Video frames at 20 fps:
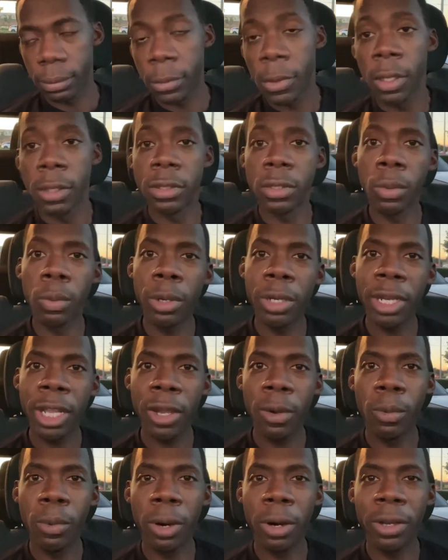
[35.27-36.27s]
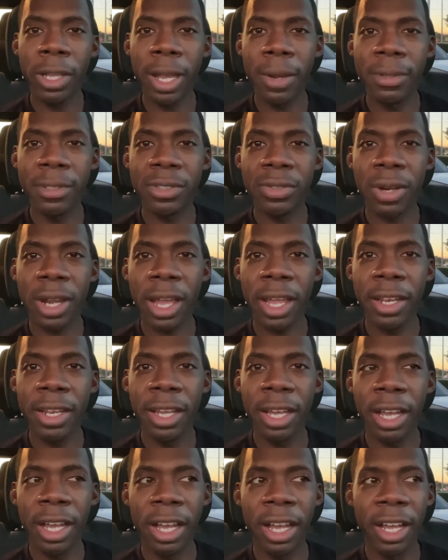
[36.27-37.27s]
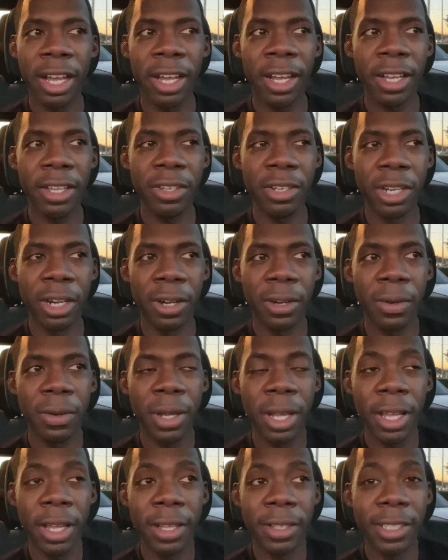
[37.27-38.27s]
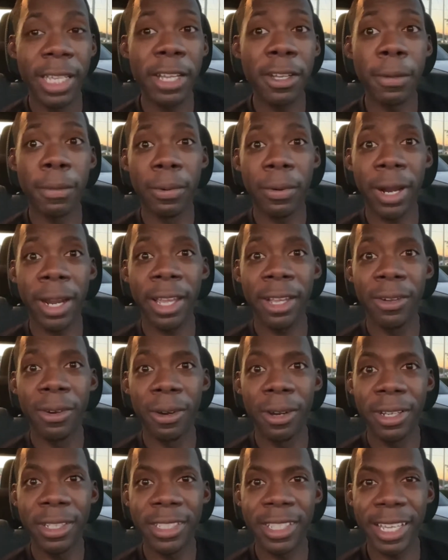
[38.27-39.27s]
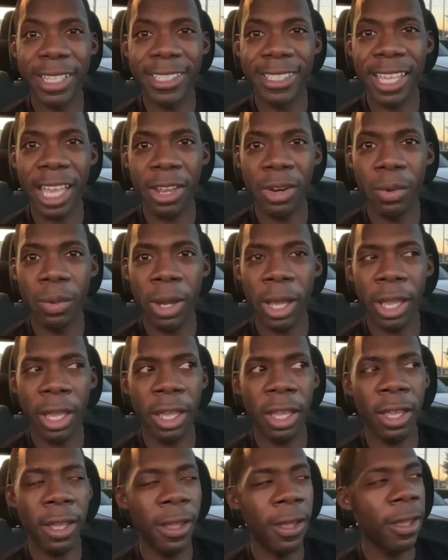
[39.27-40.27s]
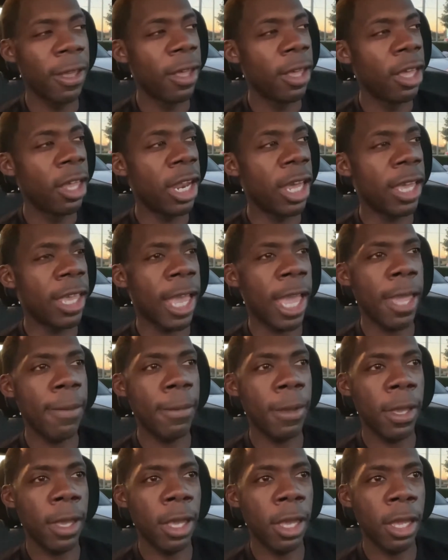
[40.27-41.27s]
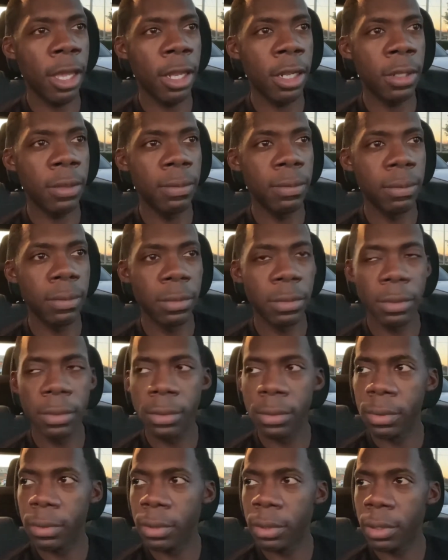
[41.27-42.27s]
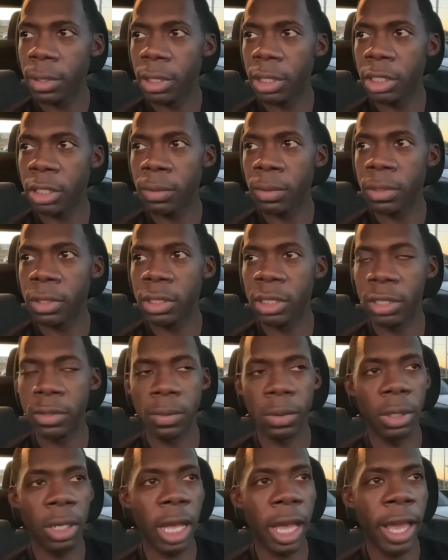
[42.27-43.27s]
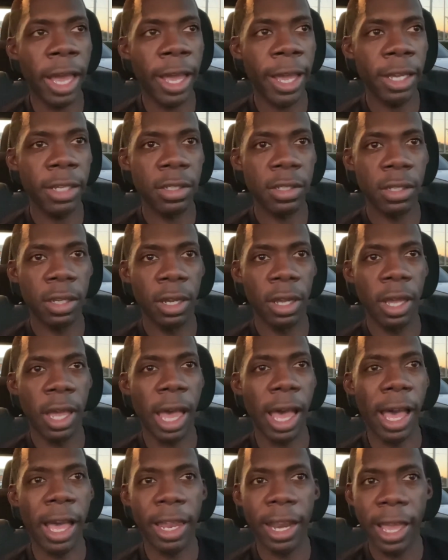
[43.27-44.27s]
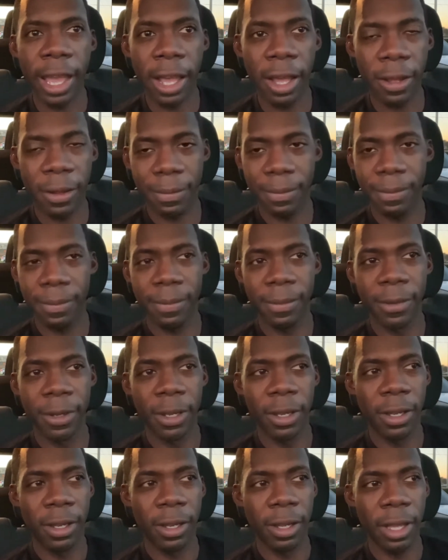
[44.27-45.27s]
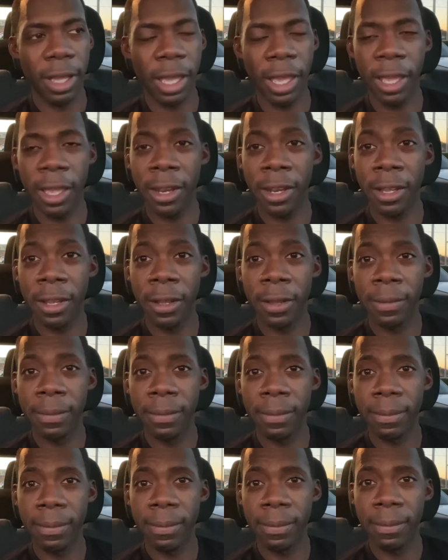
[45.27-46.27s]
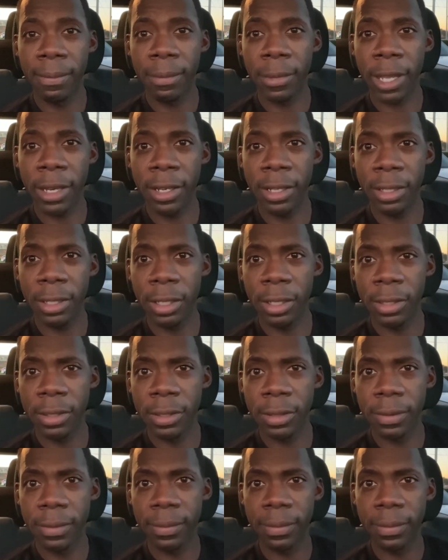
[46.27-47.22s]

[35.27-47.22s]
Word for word: so one day at work, I was trying to, uh, you know, take a break or say skate away. And I came in, just wanted to just relax, hide out. And uh, I did this.